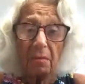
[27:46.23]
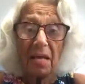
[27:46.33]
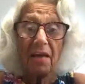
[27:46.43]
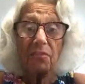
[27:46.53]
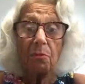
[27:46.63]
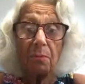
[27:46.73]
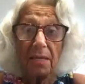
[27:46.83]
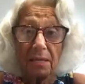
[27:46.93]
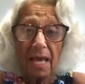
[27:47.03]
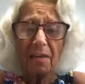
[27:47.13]
Have
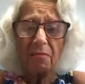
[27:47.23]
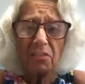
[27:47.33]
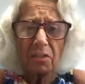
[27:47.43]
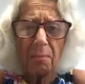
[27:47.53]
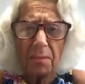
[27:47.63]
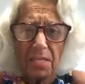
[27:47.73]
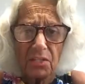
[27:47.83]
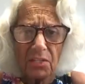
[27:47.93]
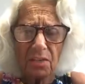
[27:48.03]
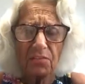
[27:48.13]
some
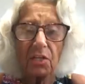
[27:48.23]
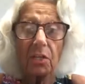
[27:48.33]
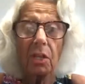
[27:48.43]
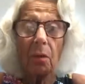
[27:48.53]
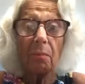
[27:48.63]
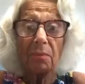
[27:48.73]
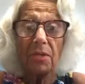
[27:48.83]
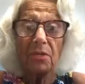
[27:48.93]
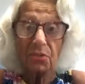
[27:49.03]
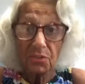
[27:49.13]
peace. Have shalom
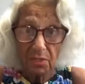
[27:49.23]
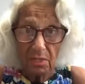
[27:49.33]
peace.